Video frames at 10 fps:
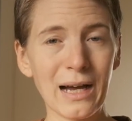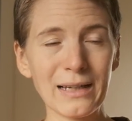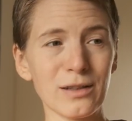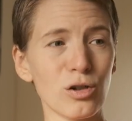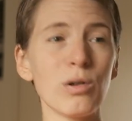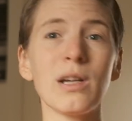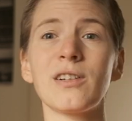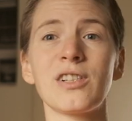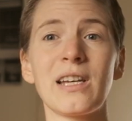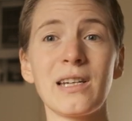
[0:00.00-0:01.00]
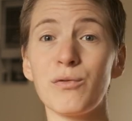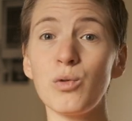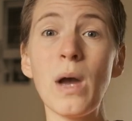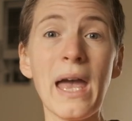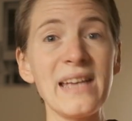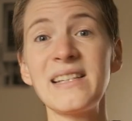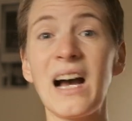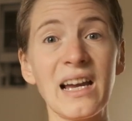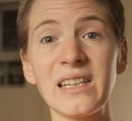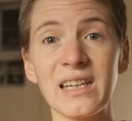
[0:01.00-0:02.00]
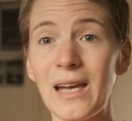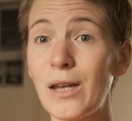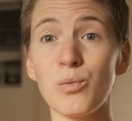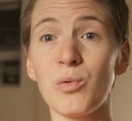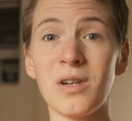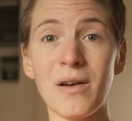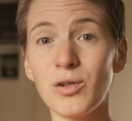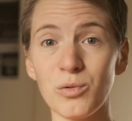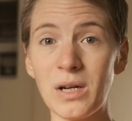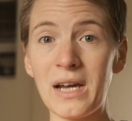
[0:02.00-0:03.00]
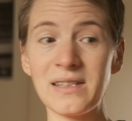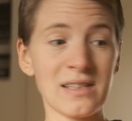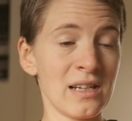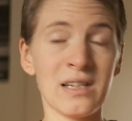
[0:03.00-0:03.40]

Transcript: I can totally understand if you hate hiking and you would never do that